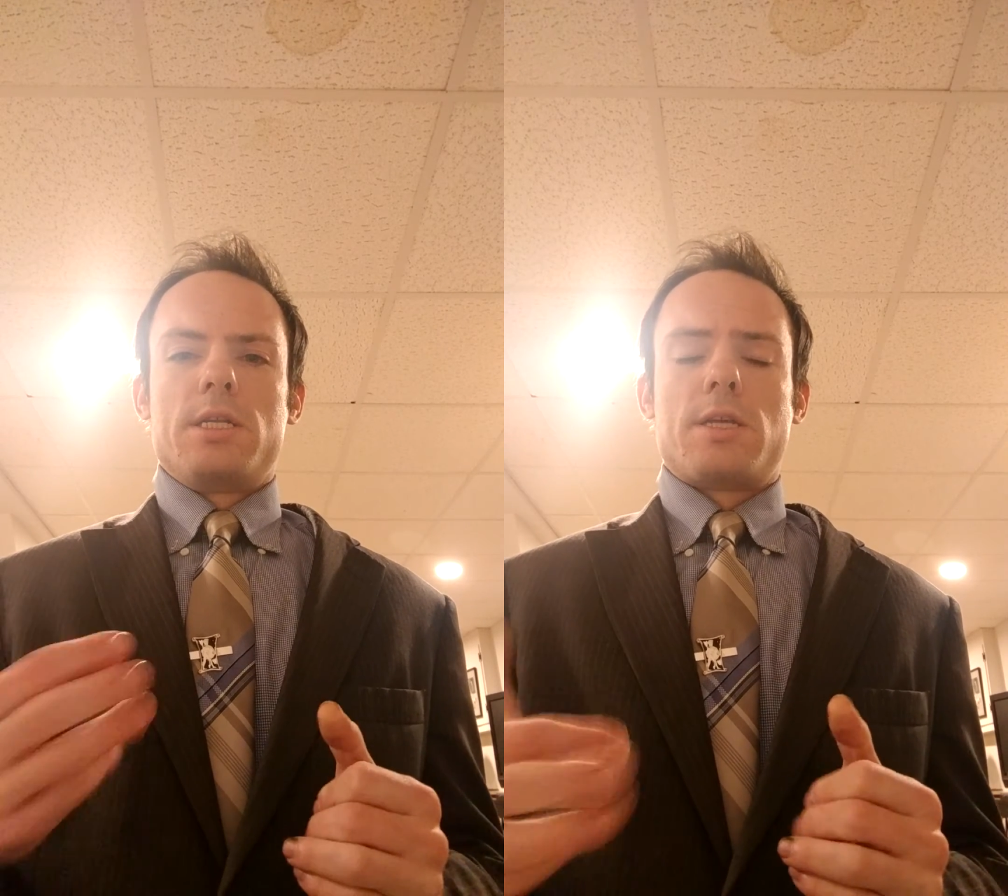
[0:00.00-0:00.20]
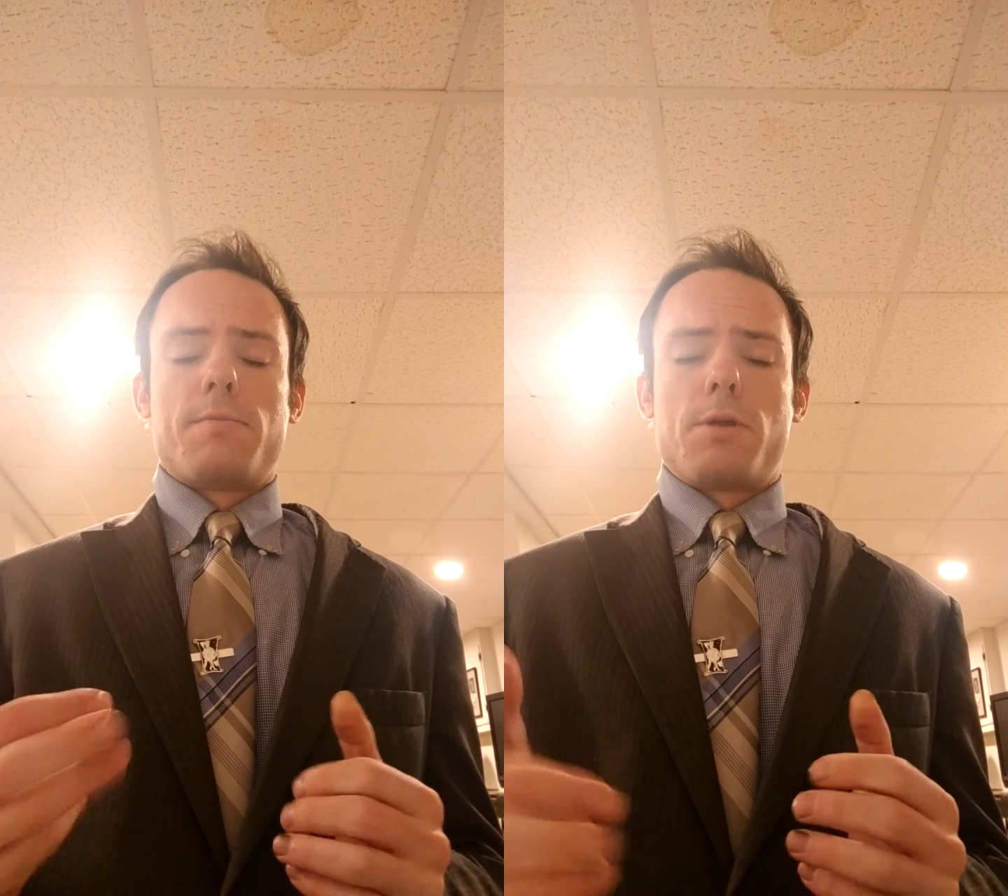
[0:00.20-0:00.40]

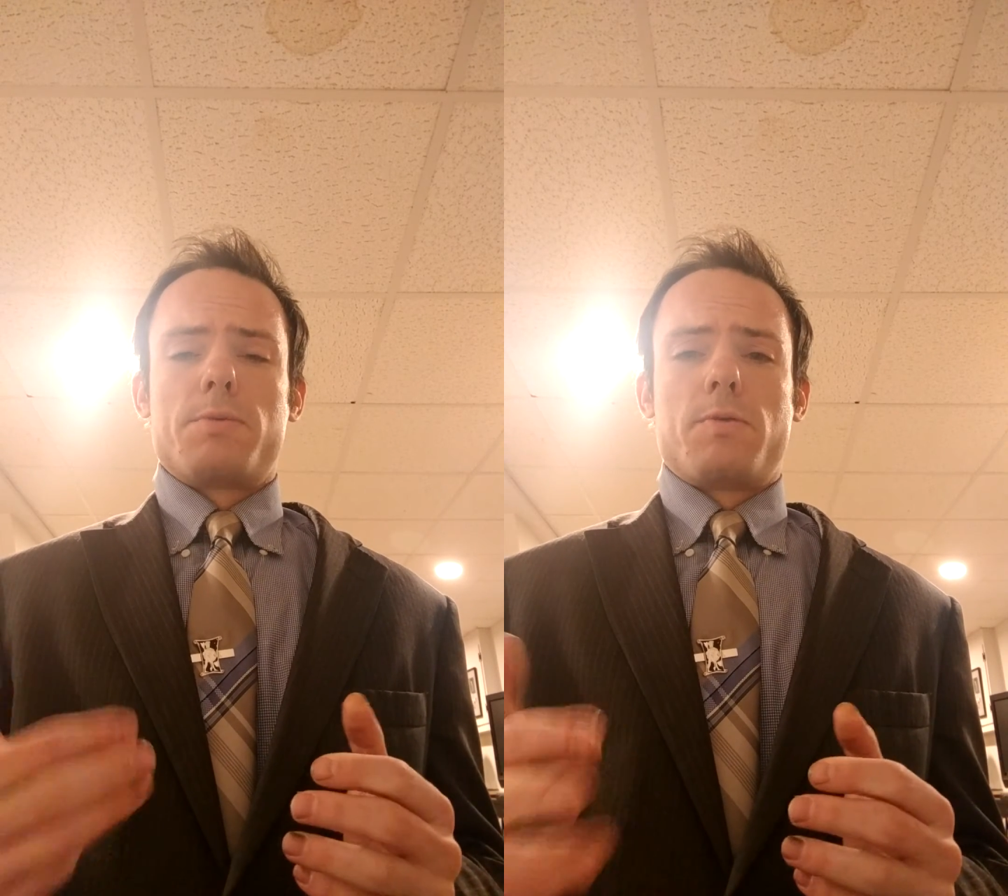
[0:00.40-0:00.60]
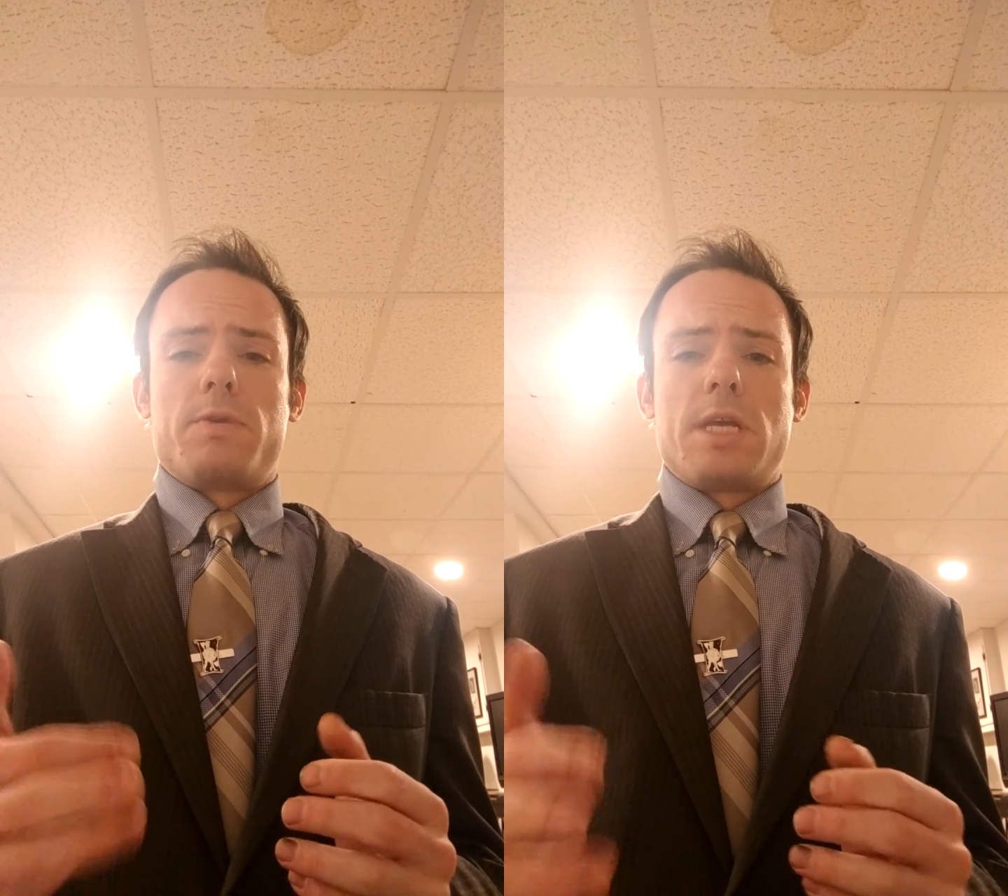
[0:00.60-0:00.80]

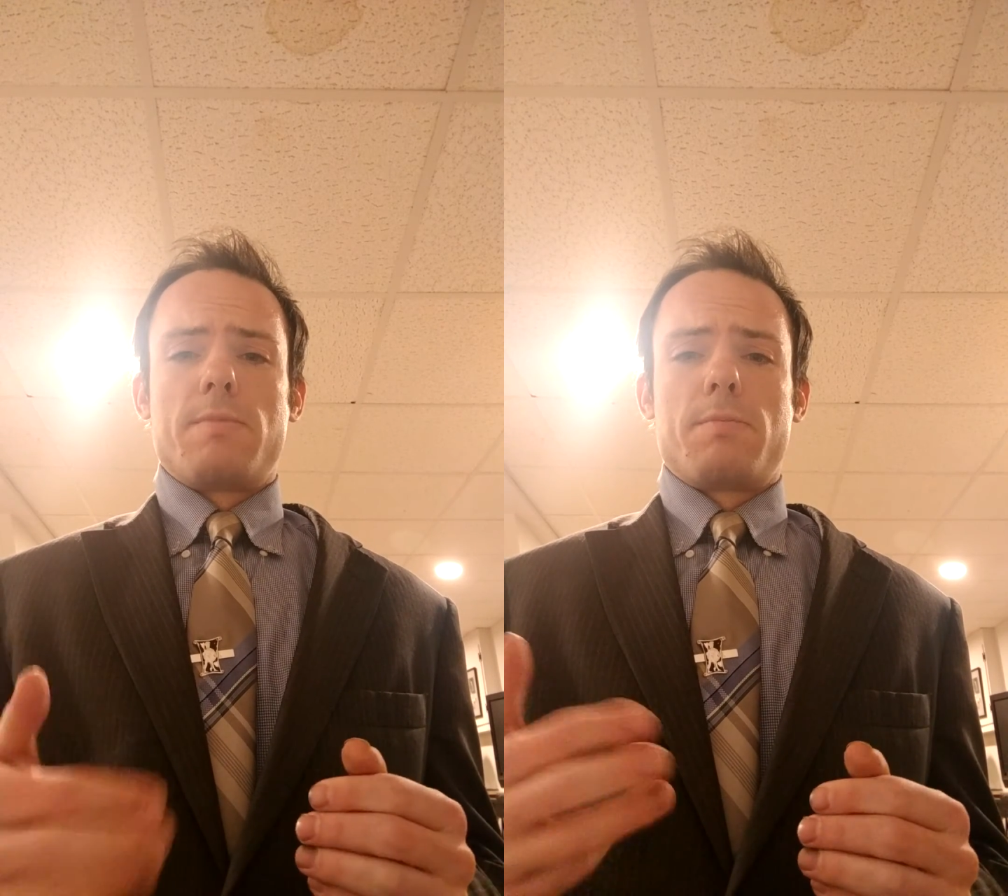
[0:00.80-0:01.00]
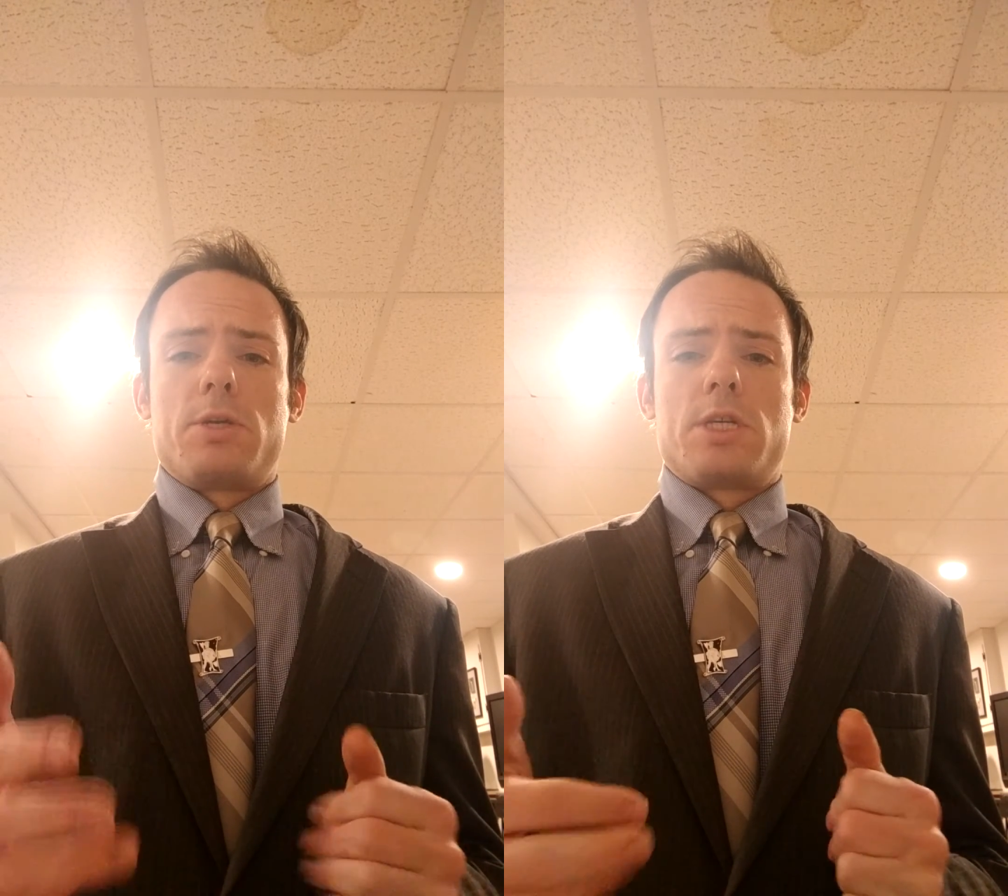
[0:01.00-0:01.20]
Symptoms of
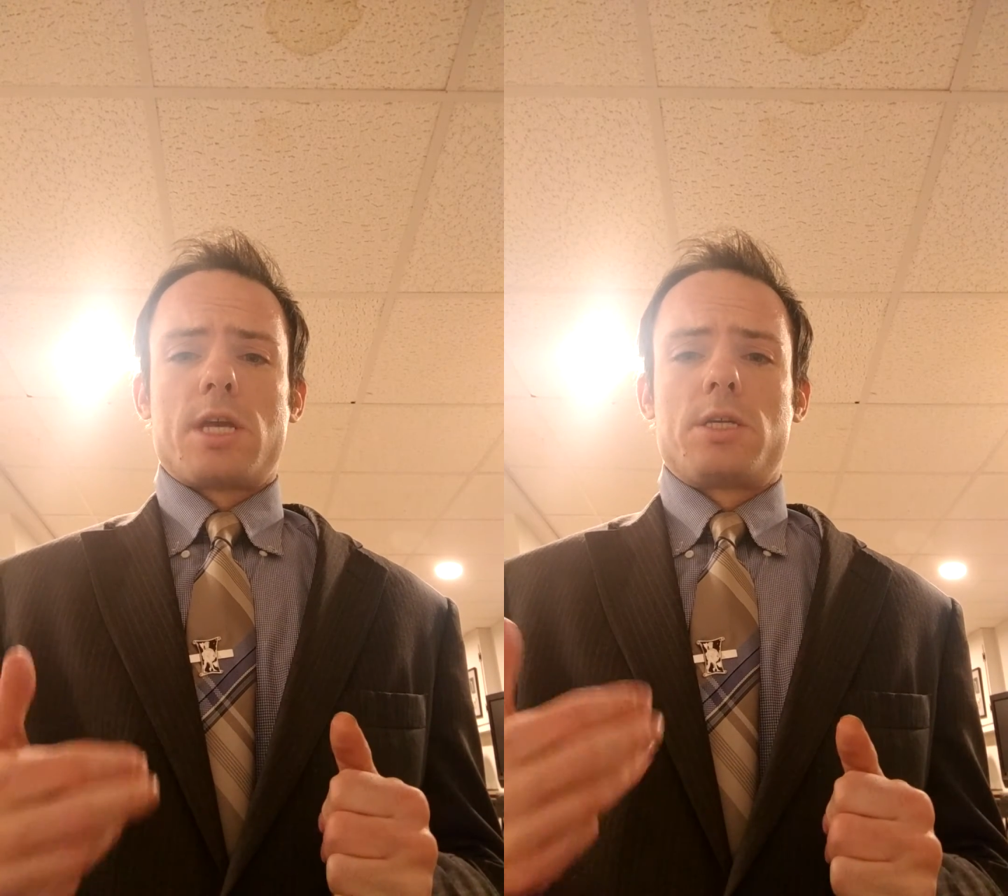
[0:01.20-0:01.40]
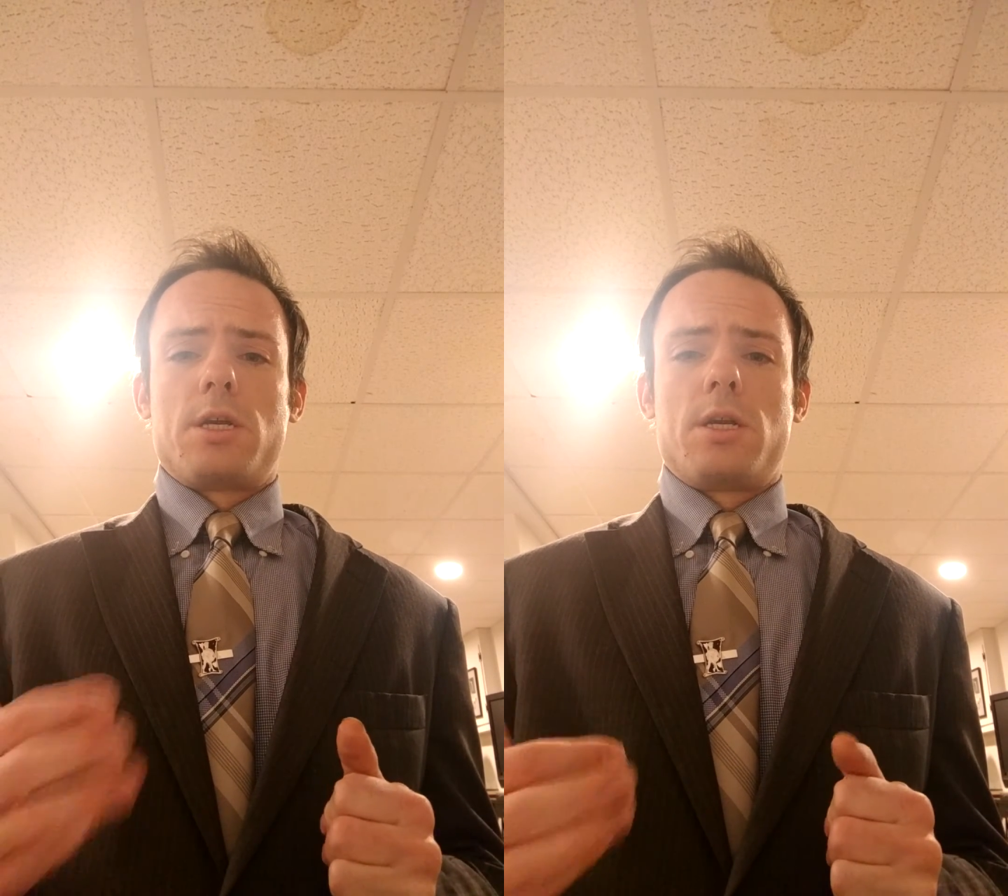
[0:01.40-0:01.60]
demon
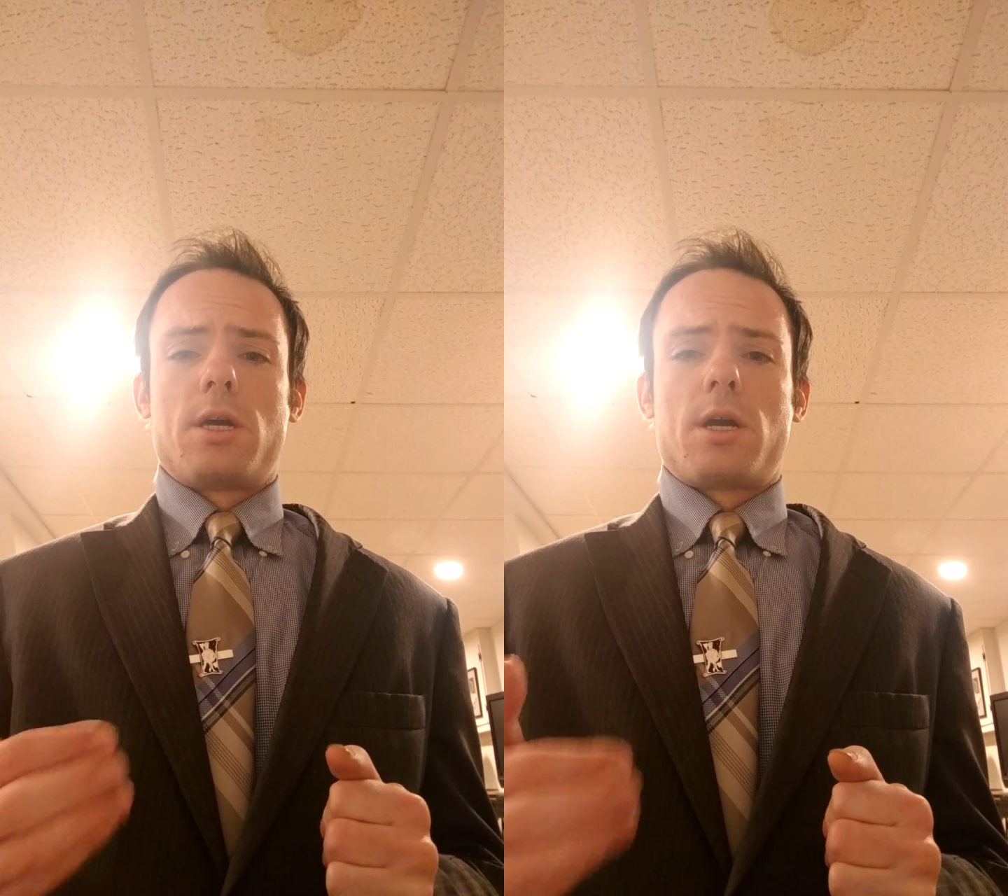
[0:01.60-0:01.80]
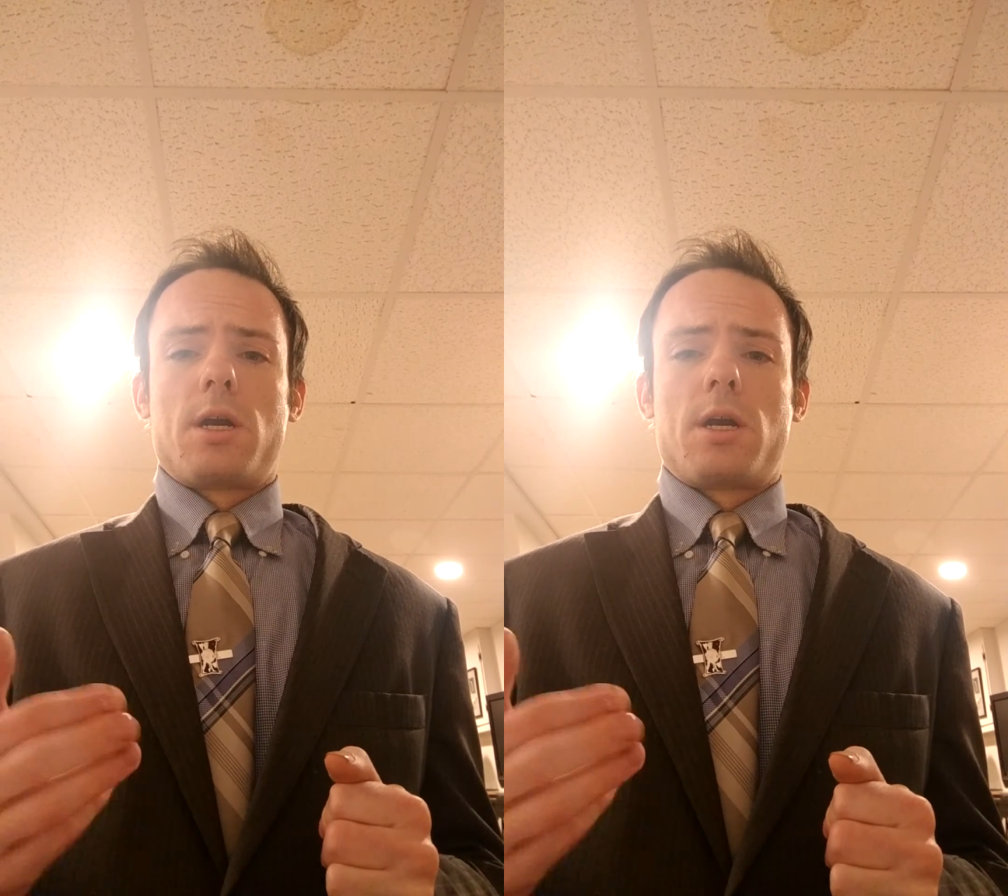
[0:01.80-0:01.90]
possession